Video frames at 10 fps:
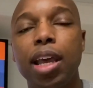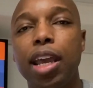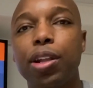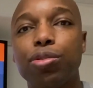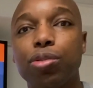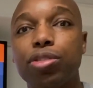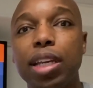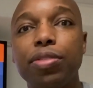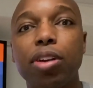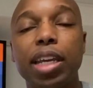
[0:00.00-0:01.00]
You know, so
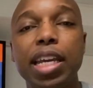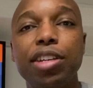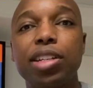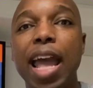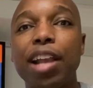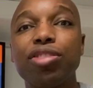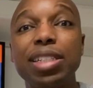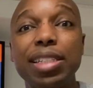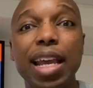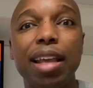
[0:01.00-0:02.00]
Steve Sarkisian actually
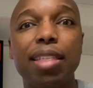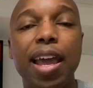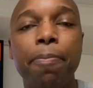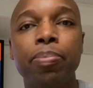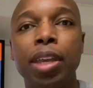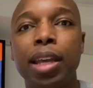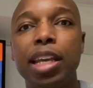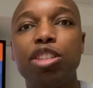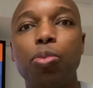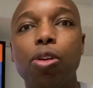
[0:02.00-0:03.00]
said that
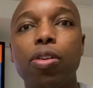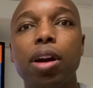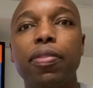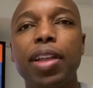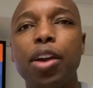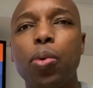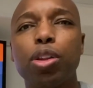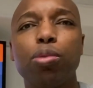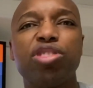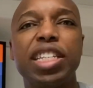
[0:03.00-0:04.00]
he's more of like one of
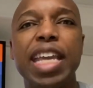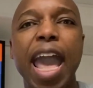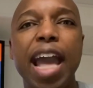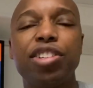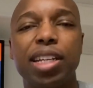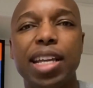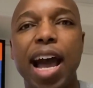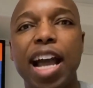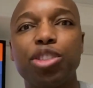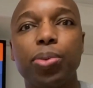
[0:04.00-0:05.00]
those gadget
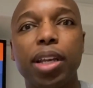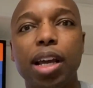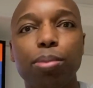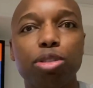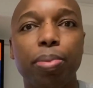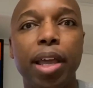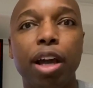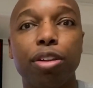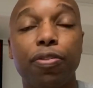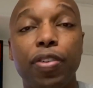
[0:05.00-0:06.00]
guys when it comes to playing
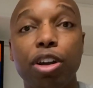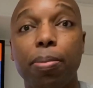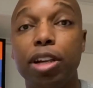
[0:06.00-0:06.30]
on the field.